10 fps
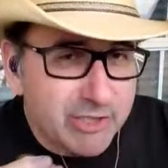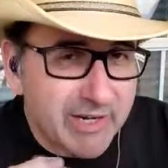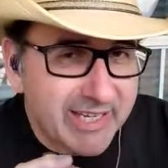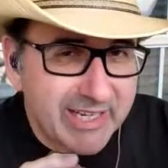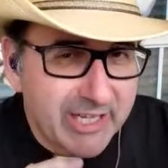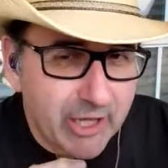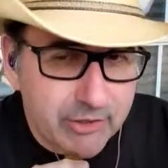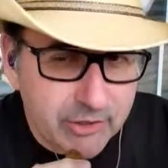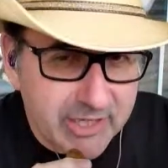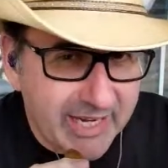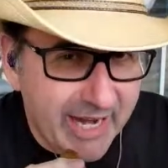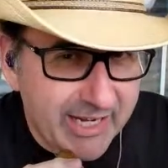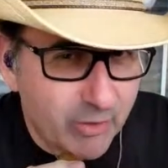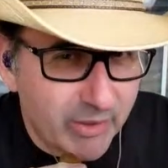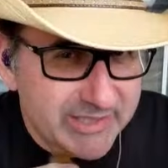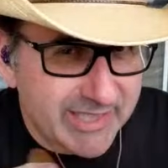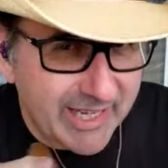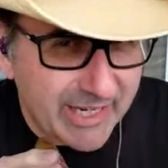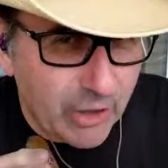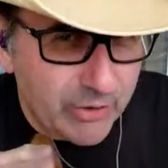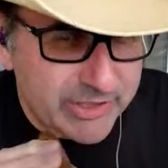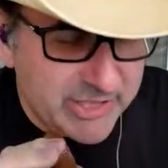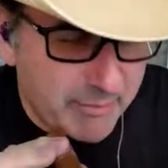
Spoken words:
drink any other Canadian whiskey. I know there's